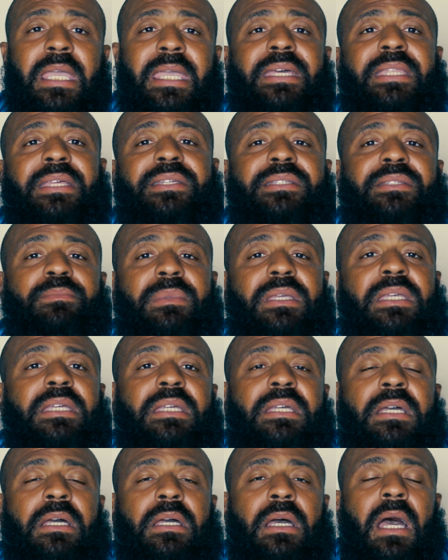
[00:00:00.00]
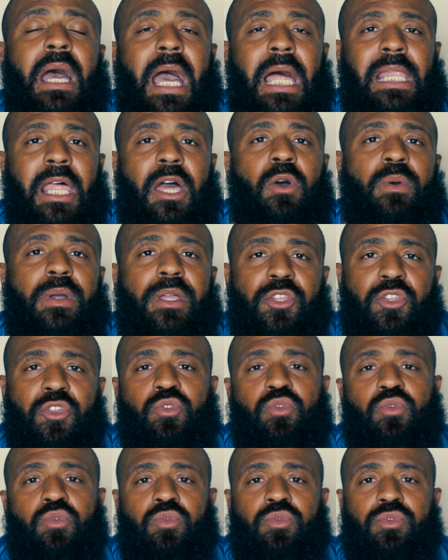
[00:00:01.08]
and it's me allowing
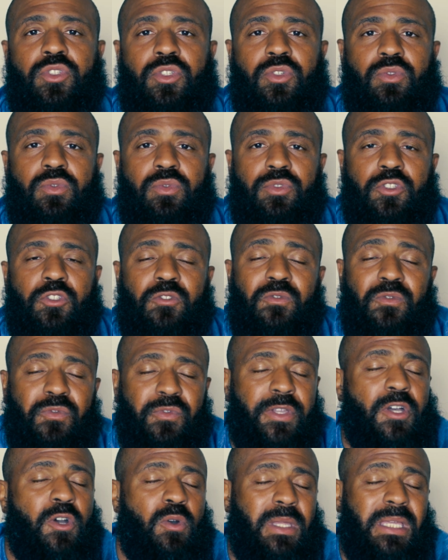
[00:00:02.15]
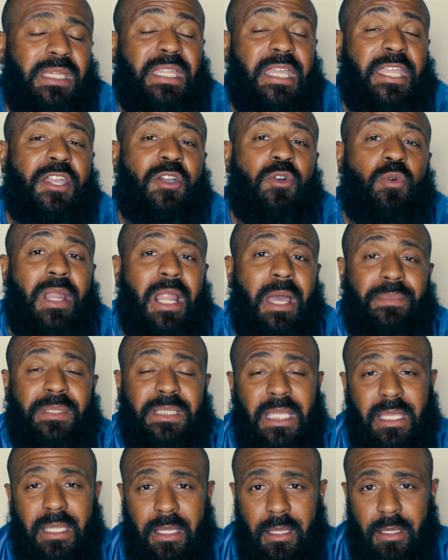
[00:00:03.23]
you to feel and hear what I'm
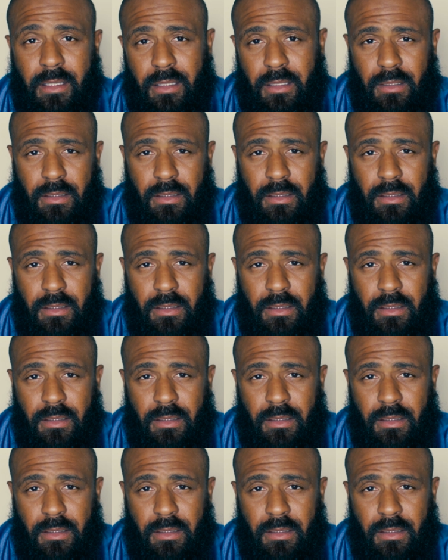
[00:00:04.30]
saying.